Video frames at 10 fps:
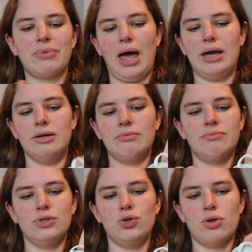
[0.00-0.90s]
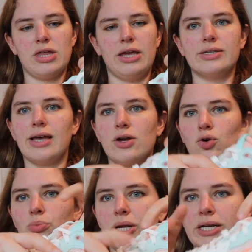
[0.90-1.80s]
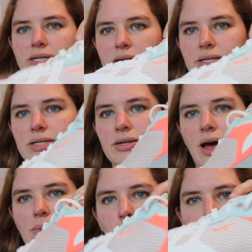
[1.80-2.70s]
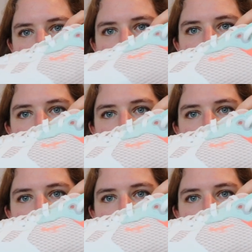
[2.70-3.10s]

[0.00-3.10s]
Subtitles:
I do things, I go places, I'm cool.